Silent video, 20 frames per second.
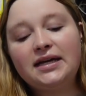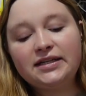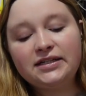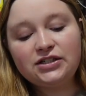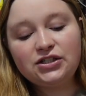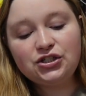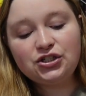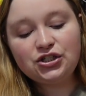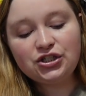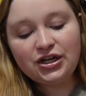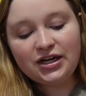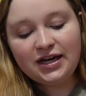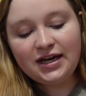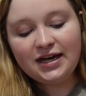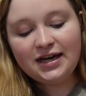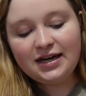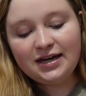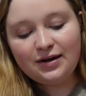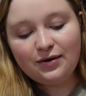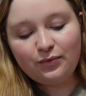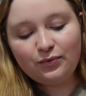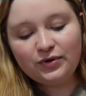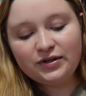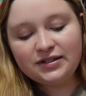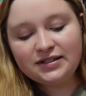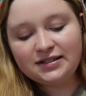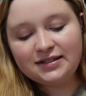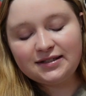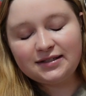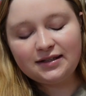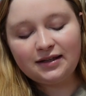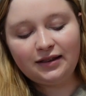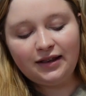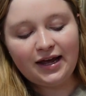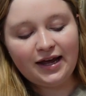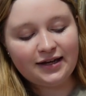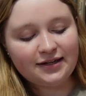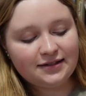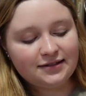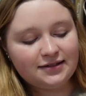she was
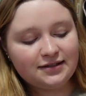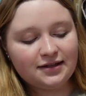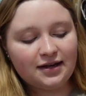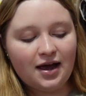like